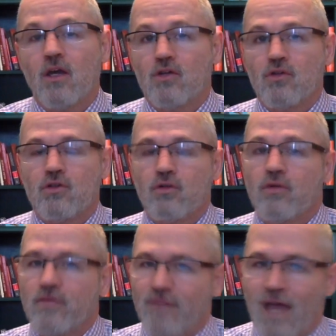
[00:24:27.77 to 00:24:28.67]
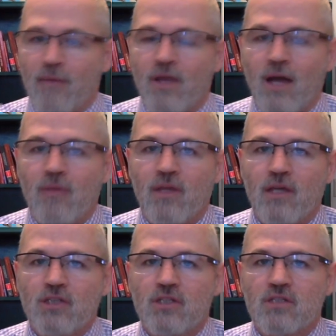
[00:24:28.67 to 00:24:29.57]
due to family
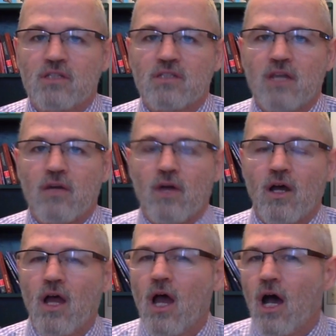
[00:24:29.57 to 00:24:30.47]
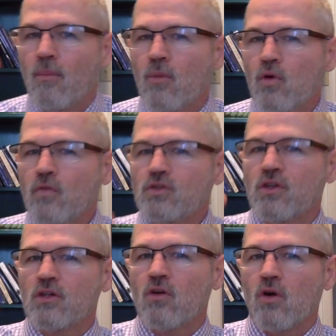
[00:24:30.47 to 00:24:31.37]
obligations, etc. A move to the
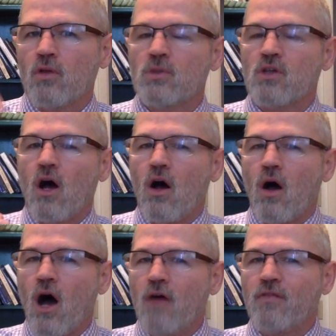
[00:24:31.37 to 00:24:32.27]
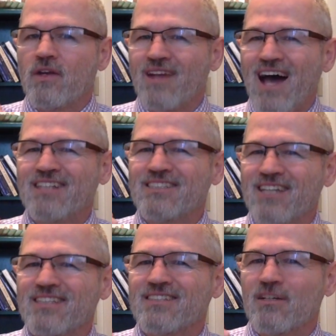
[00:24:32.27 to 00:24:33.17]
North was often not
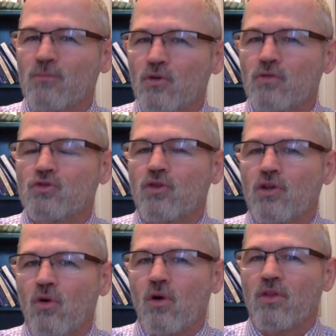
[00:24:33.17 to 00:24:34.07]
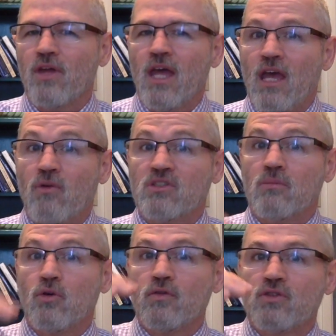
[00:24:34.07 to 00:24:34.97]
just a move to the North, it was a
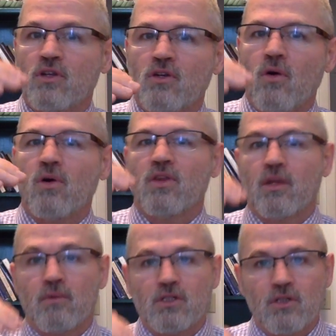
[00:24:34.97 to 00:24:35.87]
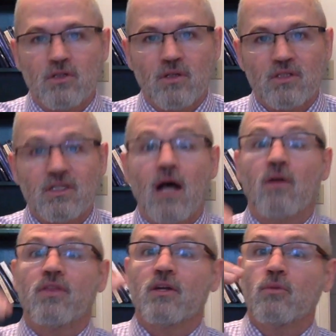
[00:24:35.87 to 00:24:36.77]
move to the North and a return to the South,
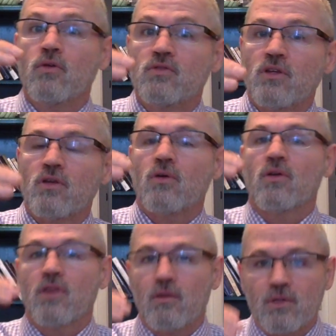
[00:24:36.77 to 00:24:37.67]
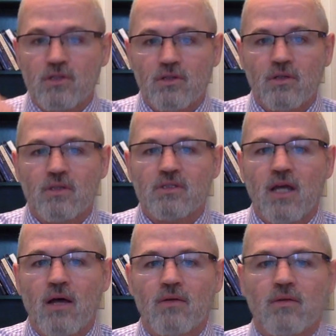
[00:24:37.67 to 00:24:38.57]
and a move to the North and a return to the South.